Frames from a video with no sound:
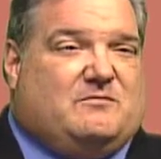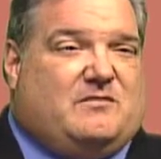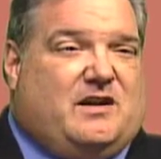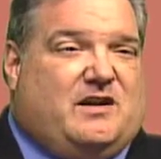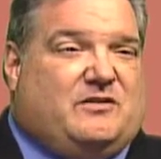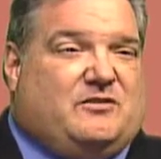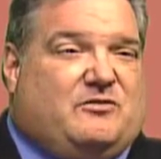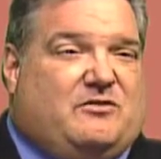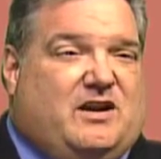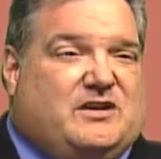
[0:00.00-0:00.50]

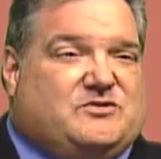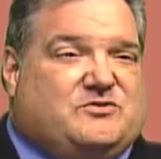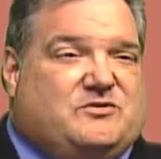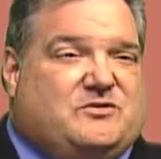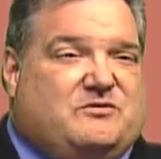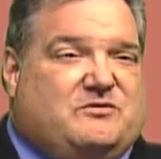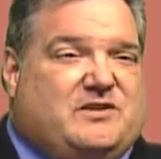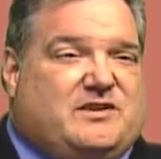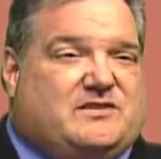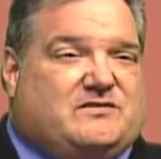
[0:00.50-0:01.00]
My
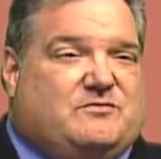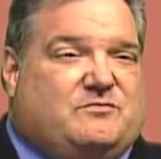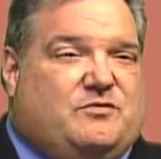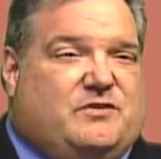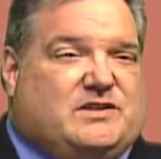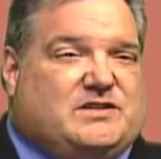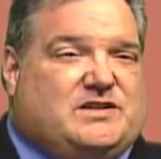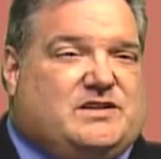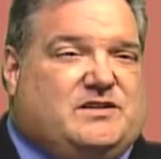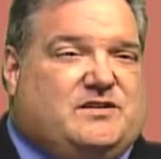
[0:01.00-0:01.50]
undergraduate degree is from
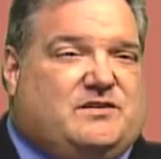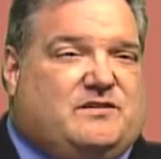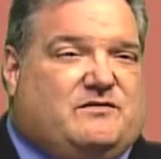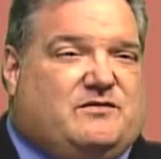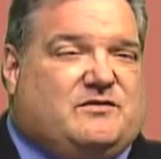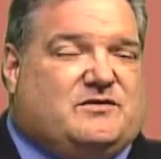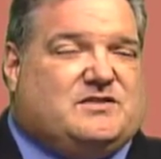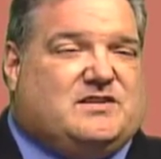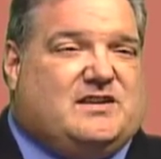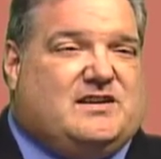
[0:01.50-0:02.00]
Princeton
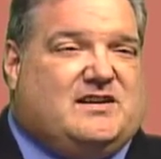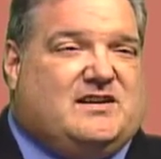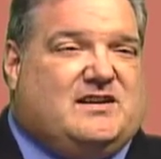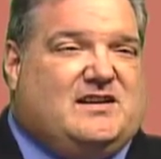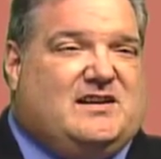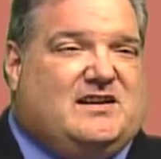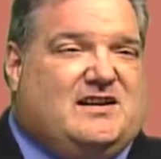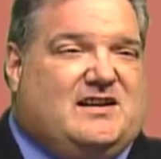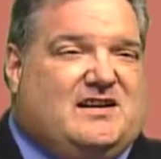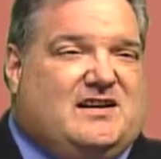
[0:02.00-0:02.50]
University.